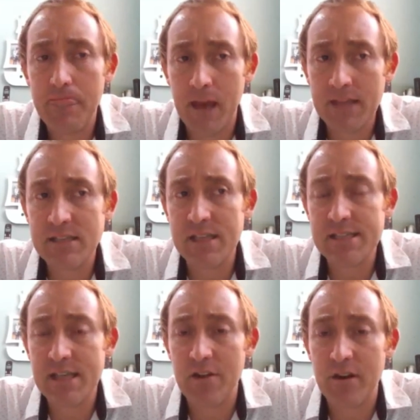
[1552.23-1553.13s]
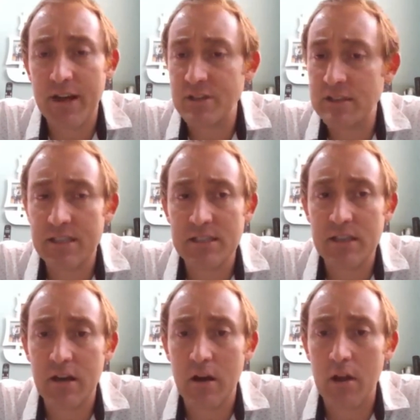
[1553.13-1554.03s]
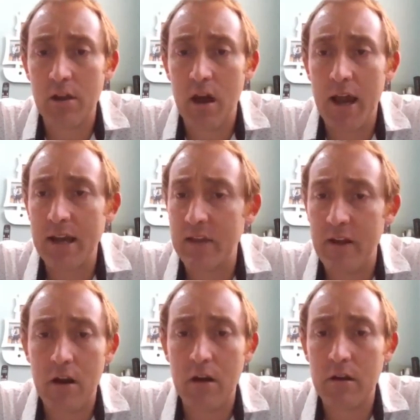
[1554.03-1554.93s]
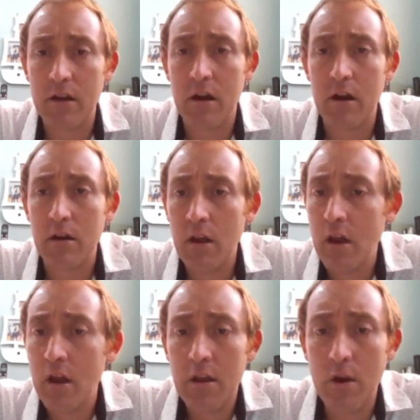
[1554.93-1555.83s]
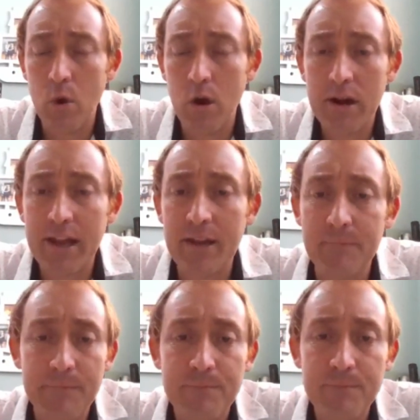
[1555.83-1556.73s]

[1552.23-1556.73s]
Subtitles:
I see these other agencies, and they're online, and they're working.